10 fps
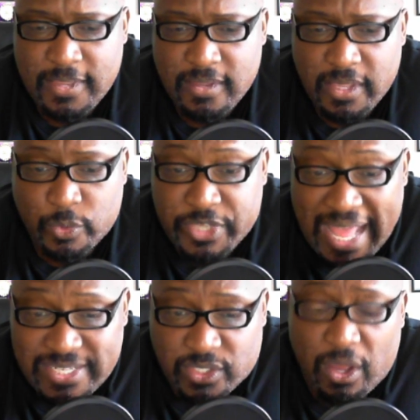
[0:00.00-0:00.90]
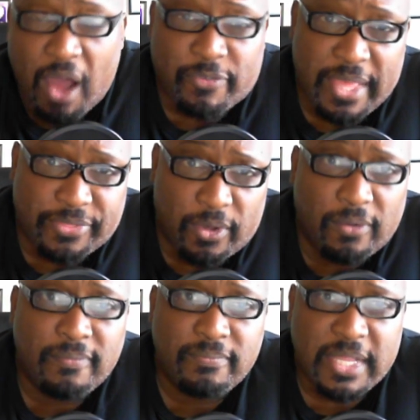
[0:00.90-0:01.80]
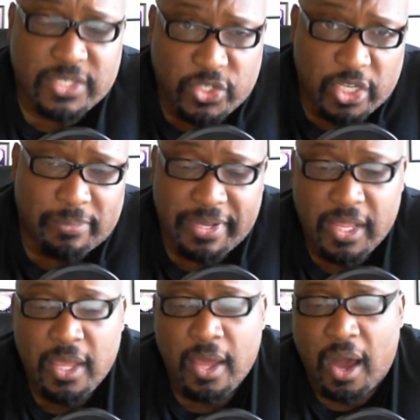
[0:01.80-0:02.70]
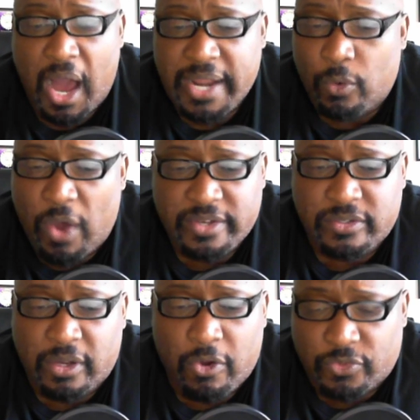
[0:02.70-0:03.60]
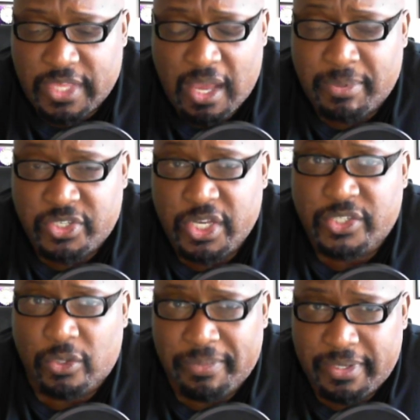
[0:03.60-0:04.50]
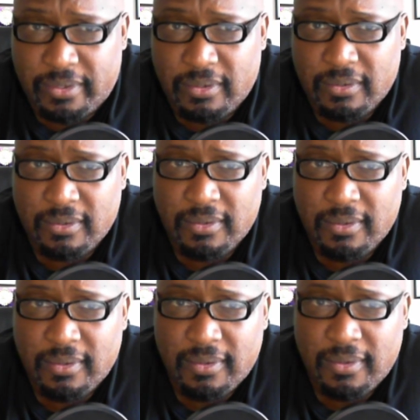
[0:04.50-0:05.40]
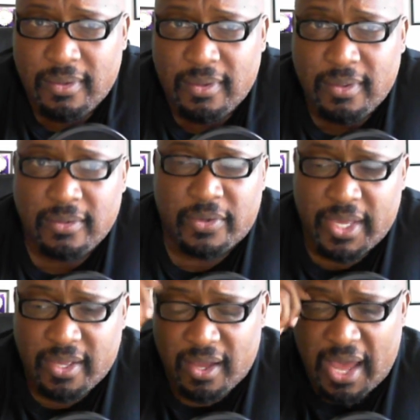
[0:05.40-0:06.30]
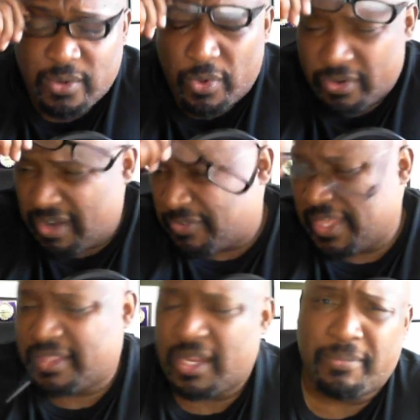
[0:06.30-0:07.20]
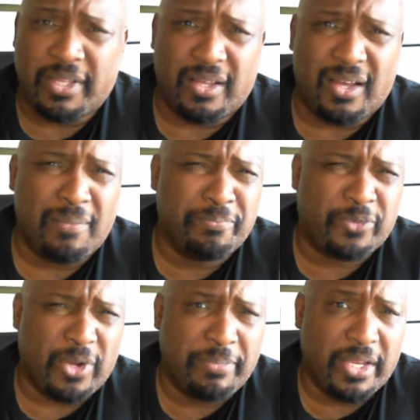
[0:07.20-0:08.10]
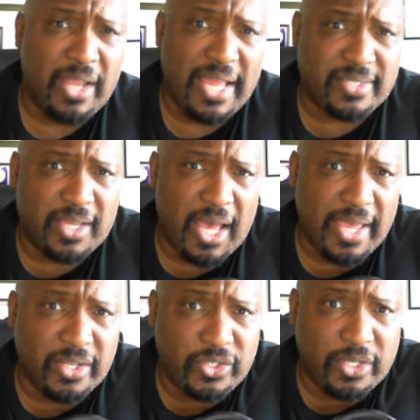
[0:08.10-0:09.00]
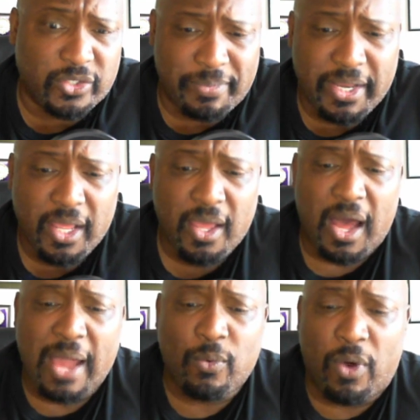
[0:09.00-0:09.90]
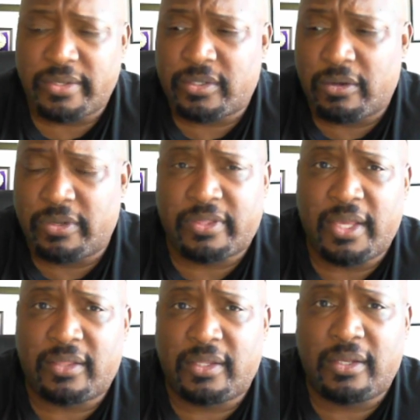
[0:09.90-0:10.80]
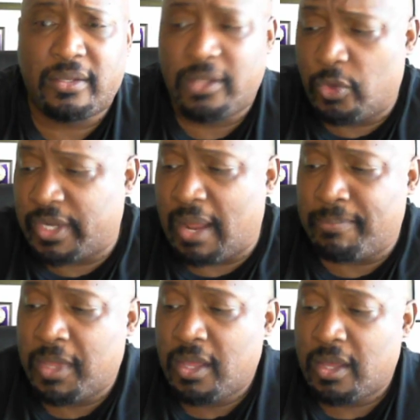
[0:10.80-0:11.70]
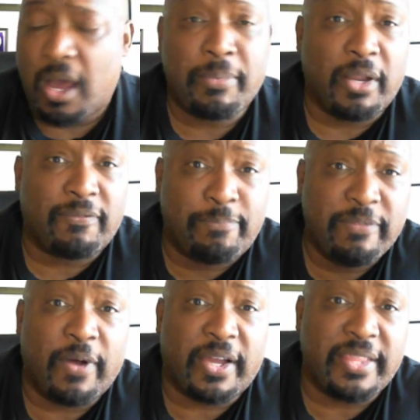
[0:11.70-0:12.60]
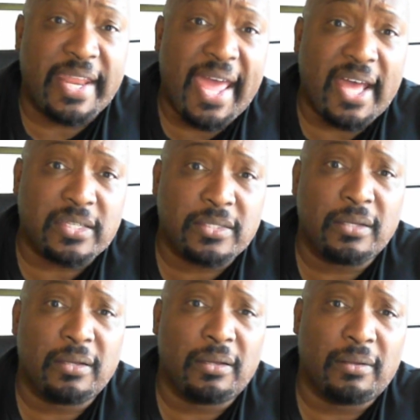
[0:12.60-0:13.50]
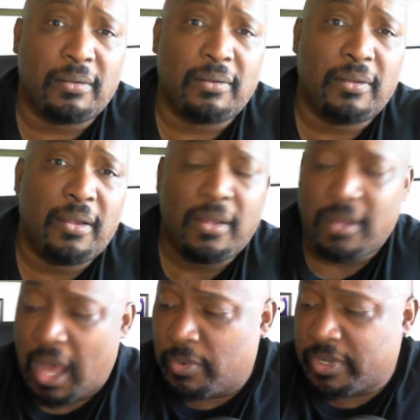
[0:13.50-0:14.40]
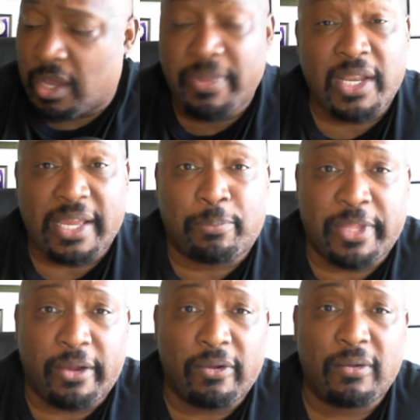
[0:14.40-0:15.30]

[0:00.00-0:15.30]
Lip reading: It was nice to offer that, though. That's a gentleman. I don't want a girl to think I'm a gentleman. Okay? I don't want her to ever think that I'm trying to be a nice guy and a gentleman. I want her to know that I'm going to be fucking that ass. I want to come in like a player.